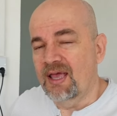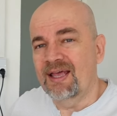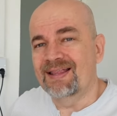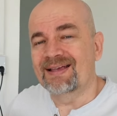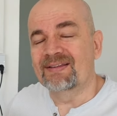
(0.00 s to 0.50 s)

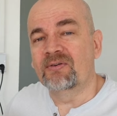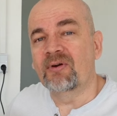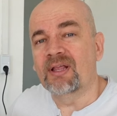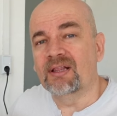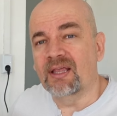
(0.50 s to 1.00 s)
it has
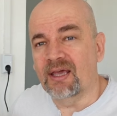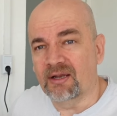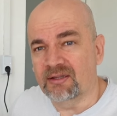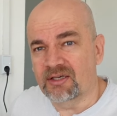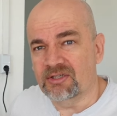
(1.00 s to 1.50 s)
great layer
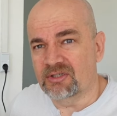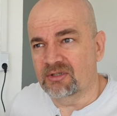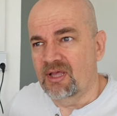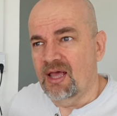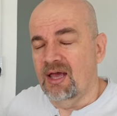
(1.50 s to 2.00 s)
adhesion
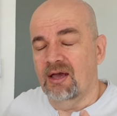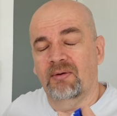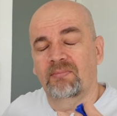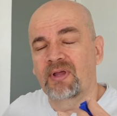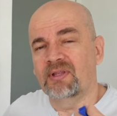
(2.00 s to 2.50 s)

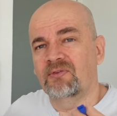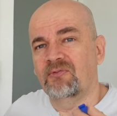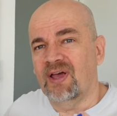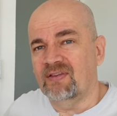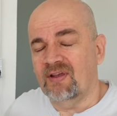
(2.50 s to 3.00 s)
printed
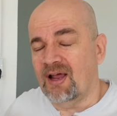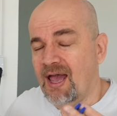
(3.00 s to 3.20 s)
faster.